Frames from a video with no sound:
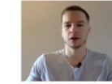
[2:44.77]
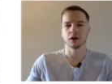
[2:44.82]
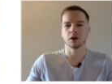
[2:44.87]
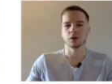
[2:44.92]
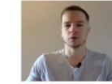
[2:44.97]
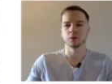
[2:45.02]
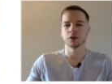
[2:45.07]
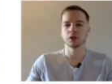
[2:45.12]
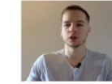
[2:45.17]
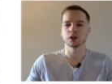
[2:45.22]

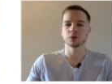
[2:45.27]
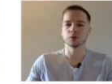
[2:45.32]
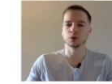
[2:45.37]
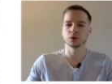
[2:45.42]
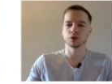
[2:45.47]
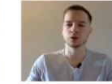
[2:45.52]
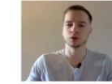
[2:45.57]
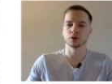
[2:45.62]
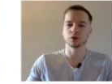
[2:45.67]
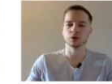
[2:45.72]
we just
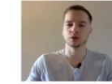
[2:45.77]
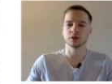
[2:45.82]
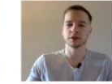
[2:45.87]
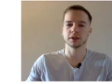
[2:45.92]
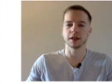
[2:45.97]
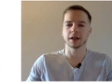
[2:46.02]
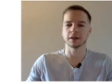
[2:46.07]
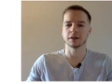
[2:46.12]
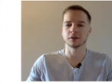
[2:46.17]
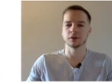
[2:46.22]
want to use
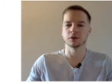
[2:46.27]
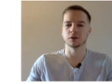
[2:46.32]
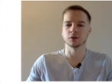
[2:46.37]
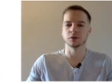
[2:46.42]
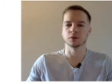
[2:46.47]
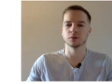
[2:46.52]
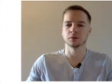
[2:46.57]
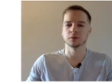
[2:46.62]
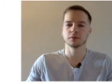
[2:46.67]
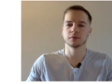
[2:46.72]
set
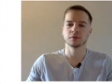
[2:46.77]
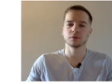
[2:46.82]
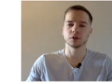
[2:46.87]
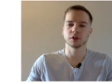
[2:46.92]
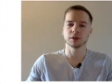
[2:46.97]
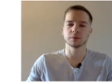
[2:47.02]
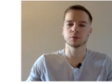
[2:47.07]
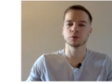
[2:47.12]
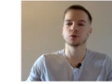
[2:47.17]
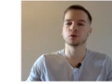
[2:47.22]
to, for
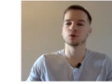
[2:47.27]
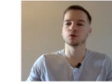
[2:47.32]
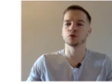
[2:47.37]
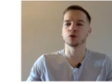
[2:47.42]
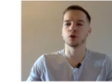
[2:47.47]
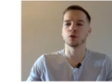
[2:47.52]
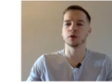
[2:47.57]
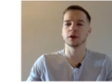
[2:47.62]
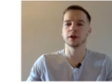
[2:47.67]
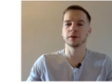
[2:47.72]
example, to
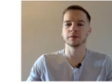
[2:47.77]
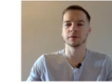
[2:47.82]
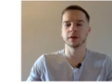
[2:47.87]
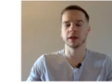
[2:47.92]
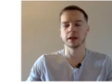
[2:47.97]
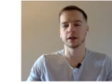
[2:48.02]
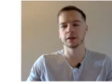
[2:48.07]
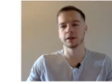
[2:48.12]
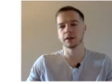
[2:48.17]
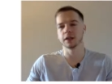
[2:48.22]
show if
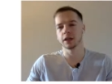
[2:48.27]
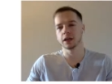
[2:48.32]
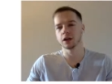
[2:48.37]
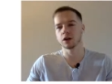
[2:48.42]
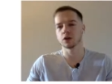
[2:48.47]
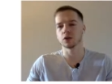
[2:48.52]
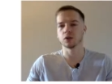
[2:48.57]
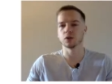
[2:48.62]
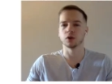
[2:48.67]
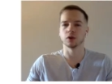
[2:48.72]
they are
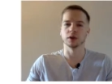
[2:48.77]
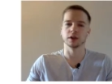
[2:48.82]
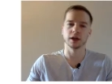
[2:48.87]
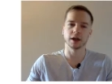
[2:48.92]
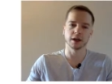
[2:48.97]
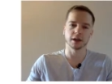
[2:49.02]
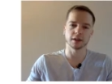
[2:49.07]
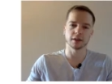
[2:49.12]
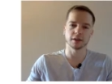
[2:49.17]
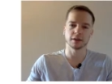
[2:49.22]
there or
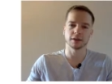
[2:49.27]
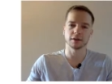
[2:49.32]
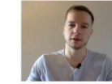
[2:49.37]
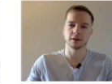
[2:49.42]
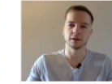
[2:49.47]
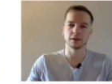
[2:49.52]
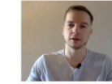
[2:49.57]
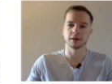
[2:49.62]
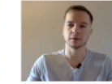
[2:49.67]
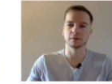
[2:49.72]
not,
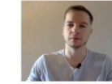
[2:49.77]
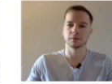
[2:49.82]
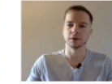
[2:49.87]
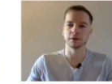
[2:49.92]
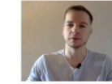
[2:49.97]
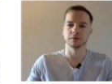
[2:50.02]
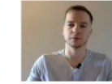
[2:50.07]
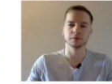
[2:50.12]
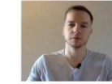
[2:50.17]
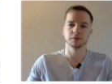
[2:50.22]

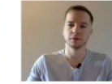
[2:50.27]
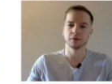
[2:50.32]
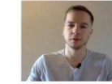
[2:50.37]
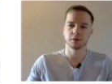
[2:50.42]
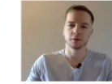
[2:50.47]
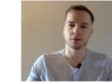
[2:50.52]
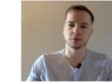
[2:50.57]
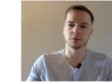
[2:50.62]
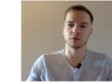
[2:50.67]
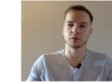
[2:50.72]
if
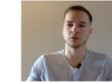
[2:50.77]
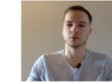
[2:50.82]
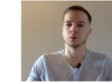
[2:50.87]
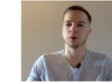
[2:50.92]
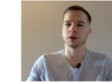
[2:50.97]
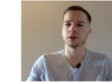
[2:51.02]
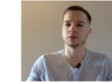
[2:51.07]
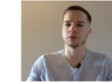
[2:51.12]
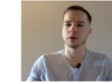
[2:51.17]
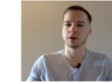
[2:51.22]

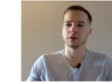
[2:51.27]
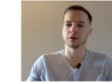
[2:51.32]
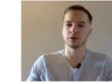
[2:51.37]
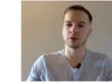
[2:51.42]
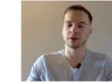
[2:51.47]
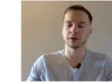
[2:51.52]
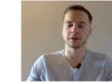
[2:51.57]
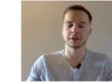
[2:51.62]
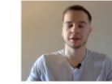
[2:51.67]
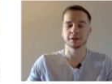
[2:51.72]
one
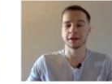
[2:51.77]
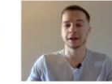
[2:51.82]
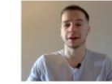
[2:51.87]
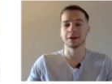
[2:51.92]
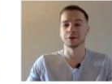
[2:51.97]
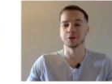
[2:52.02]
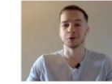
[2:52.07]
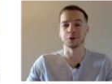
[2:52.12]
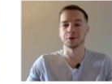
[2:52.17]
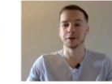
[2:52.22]
ranger is, I
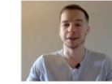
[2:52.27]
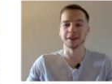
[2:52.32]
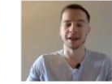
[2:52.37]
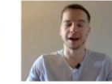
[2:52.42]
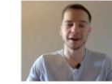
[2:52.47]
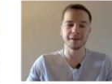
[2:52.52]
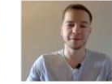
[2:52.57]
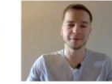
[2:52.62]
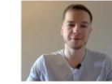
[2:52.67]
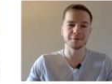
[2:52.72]
don't know,
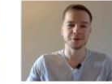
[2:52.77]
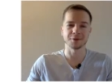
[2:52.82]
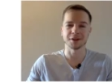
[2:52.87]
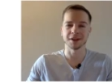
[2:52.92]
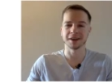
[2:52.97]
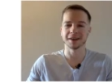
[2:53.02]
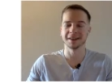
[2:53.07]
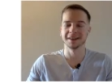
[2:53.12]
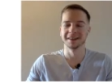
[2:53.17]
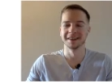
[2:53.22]
alive or
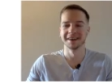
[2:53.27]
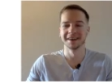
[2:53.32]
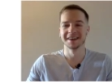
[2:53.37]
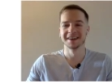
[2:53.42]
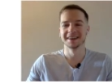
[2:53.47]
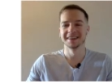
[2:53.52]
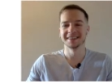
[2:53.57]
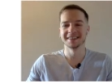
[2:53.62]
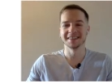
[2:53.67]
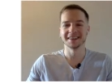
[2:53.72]
not,
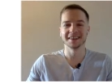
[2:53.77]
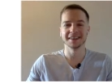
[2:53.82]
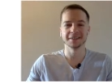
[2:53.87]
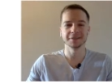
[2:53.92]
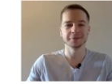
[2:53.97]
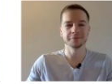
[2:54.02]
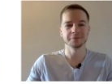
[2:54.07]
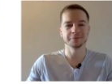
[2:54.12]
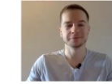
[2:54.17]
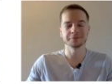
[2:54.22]

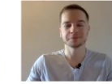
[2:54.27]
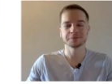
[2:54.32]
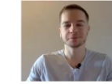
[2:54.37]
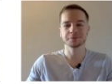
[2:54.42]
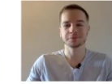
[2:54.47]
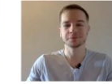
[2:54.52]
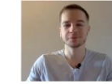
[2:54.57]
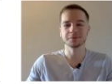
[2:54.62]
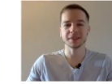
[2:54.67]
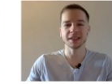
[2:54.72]
then
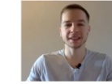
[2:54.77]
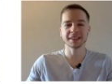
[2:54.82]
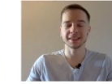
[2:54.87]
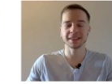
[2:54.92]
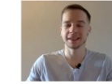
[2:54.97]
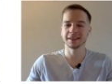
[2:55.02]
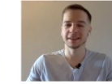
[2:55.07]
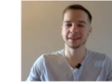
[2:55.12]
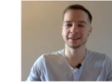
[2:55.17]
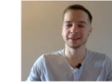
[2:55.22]

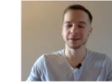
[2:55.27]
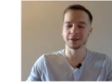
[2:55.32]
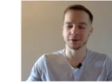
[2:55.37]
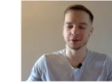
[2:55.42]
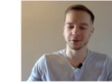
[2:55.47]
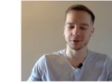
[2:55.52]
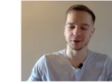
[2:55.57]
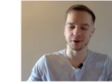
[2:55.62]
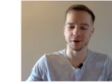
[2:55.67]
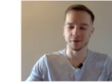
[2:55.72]
set is
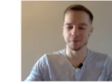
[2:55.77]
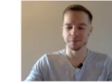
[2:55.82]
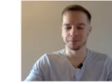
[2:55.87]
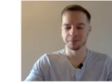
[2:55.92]
good to go.